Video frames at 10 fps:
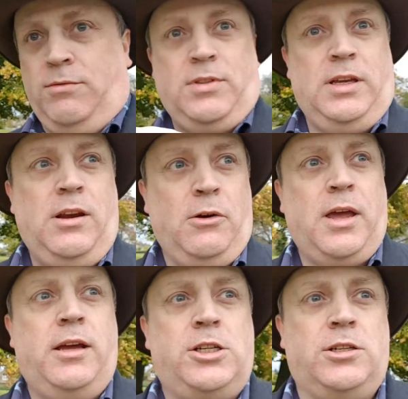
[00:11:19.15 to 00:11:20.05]
of the
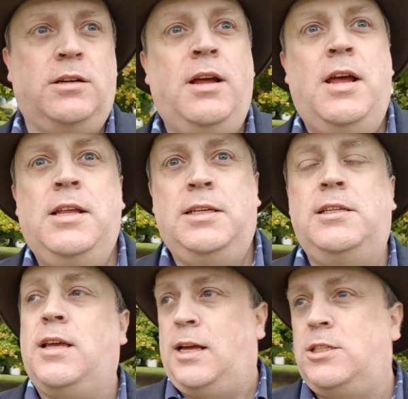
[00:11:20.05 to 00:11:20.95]
location.
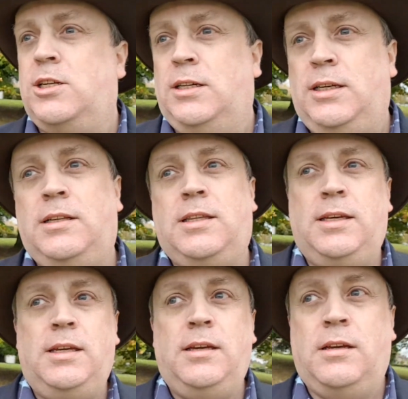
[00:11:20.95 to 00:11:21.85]
This is actually
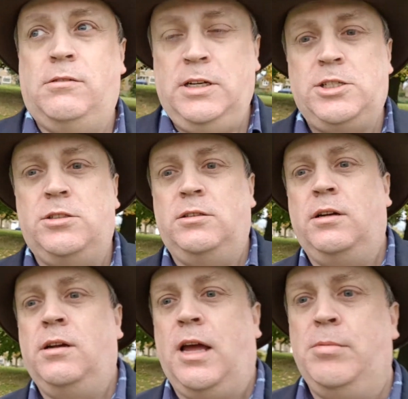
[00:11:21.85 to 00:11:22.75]
the
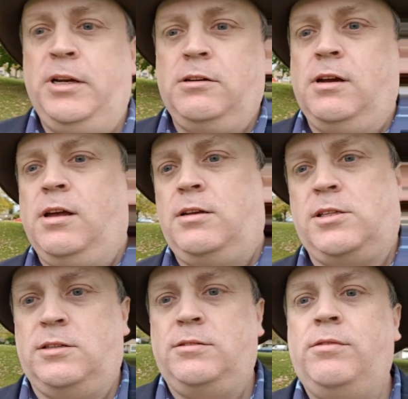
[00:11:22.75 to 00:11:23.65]
original Abingdon
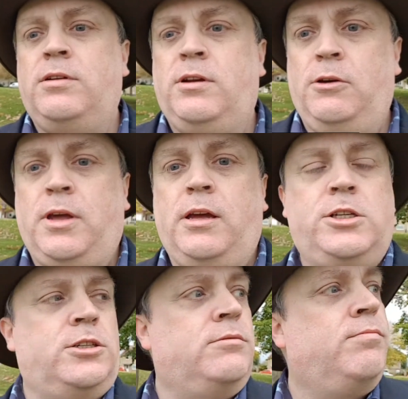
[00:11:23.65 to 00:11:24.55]
Castle
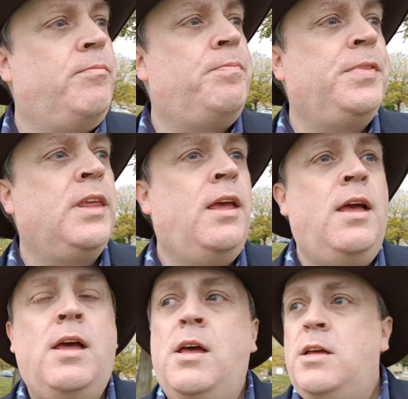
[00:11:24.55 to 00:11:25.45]

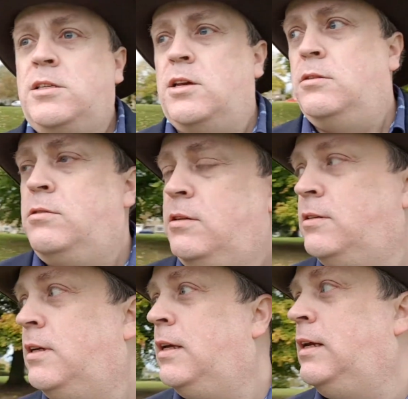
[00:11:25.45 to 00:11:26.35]
location. So,
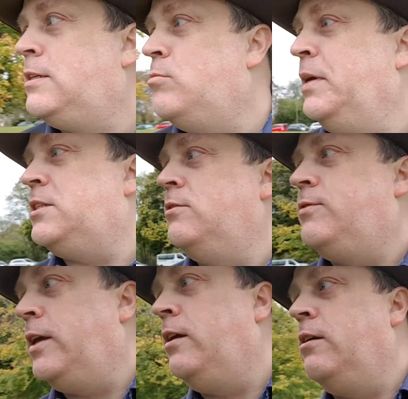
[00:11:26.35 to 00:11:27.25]
little bit
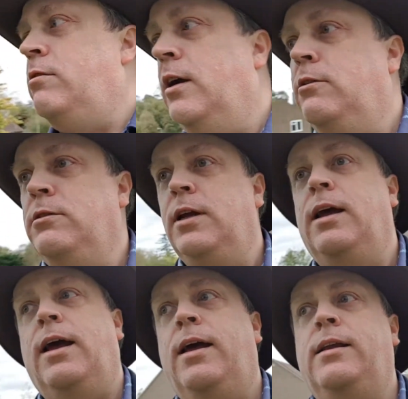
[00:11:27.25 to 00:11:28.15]
of digging around,
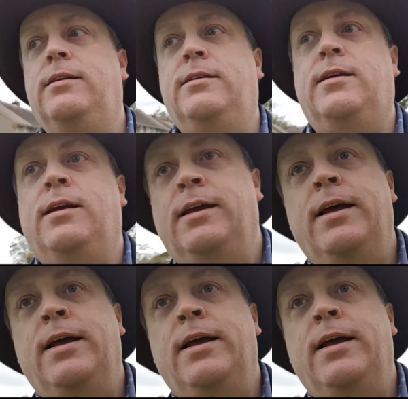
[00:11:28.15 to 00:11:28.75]
and